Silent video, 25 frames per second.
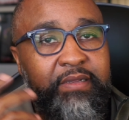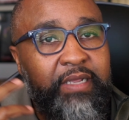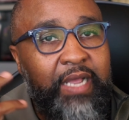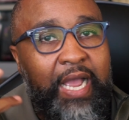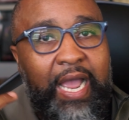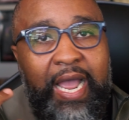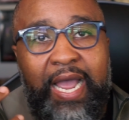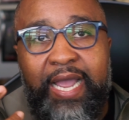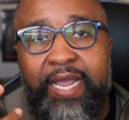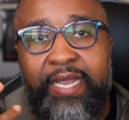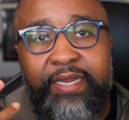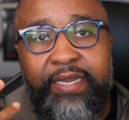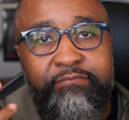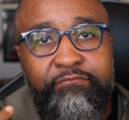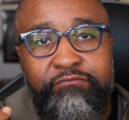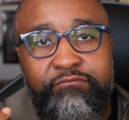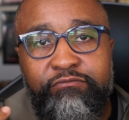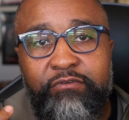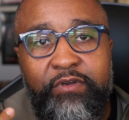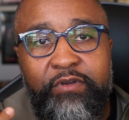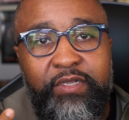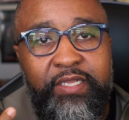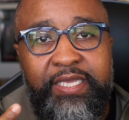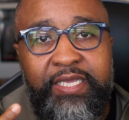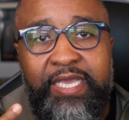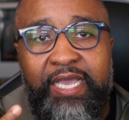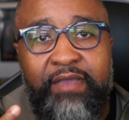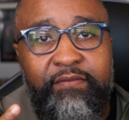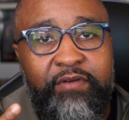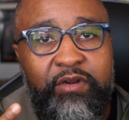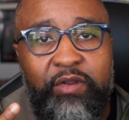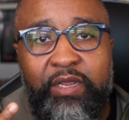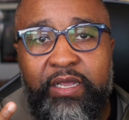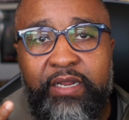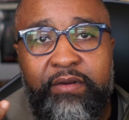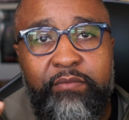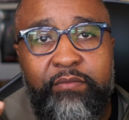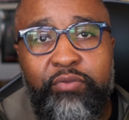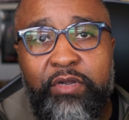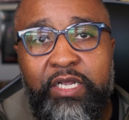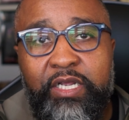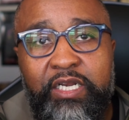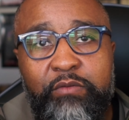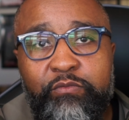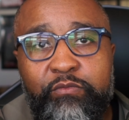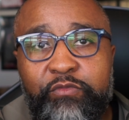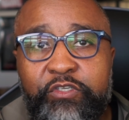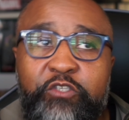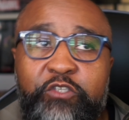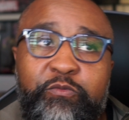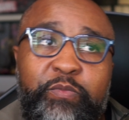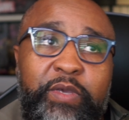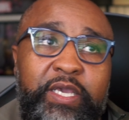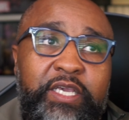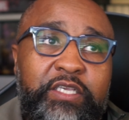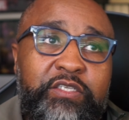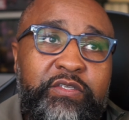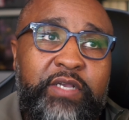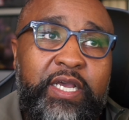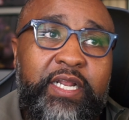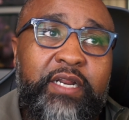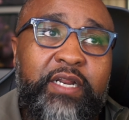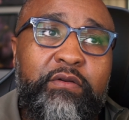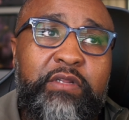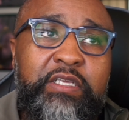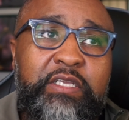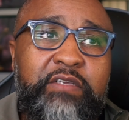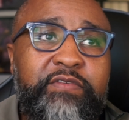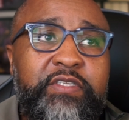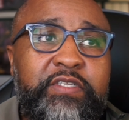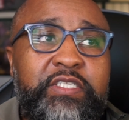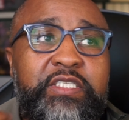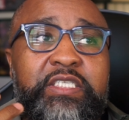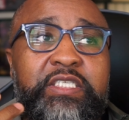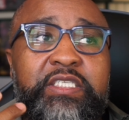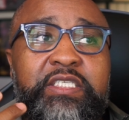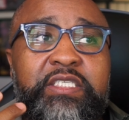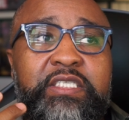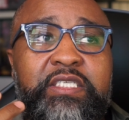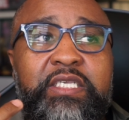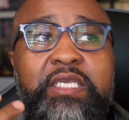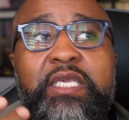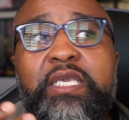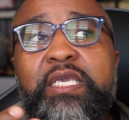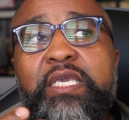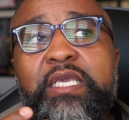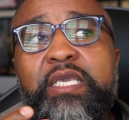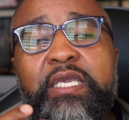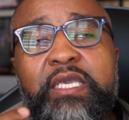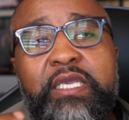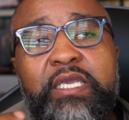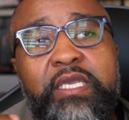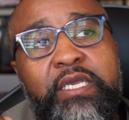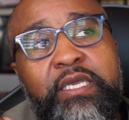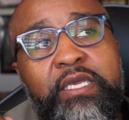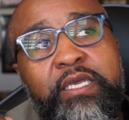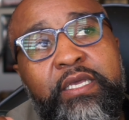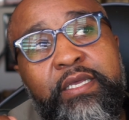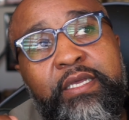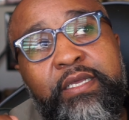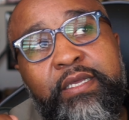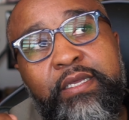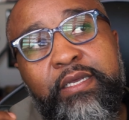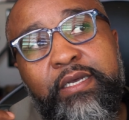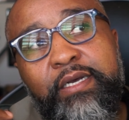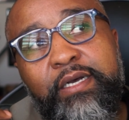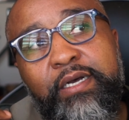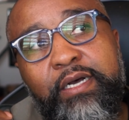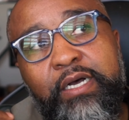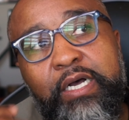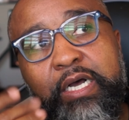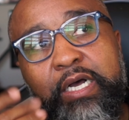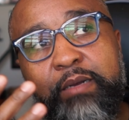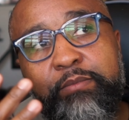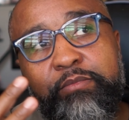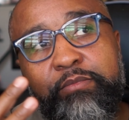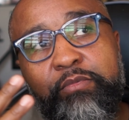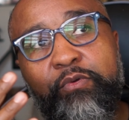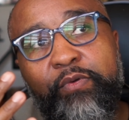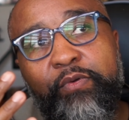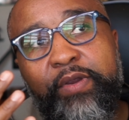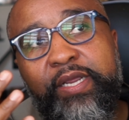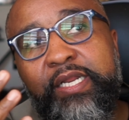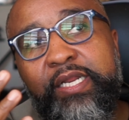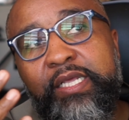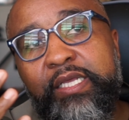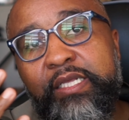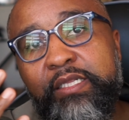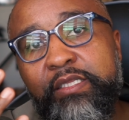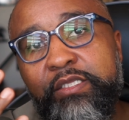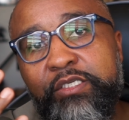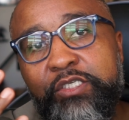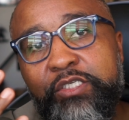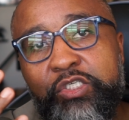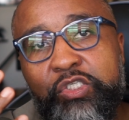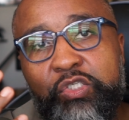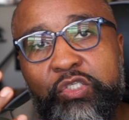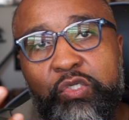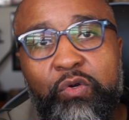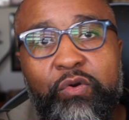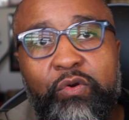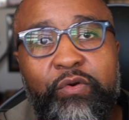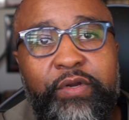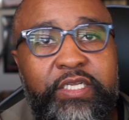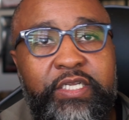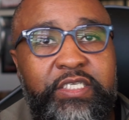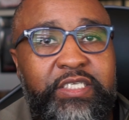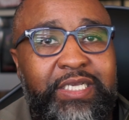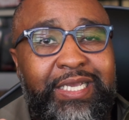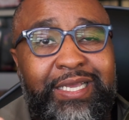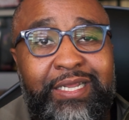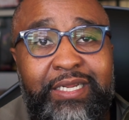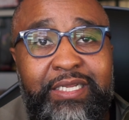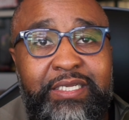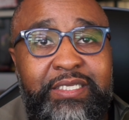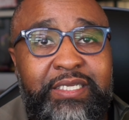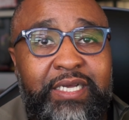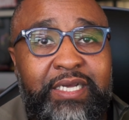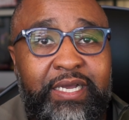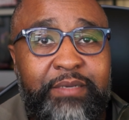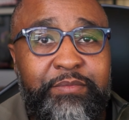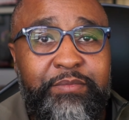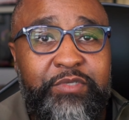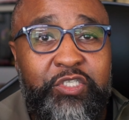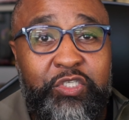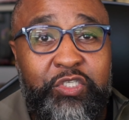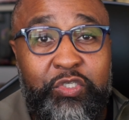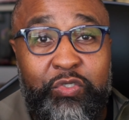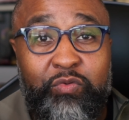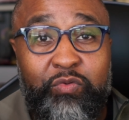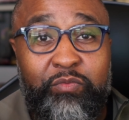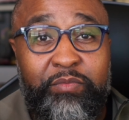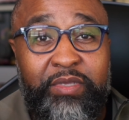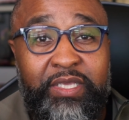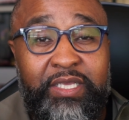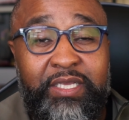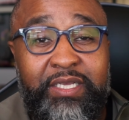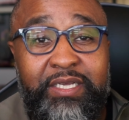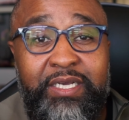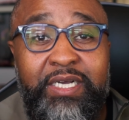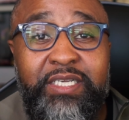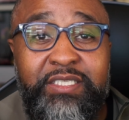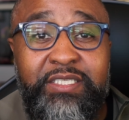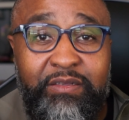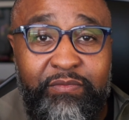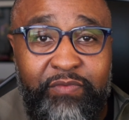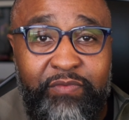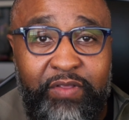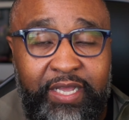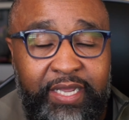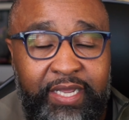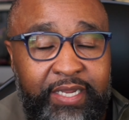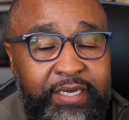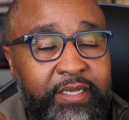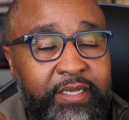I really haven't had a problem with space. So I don't even see upgrading the storage anytime soon because of that,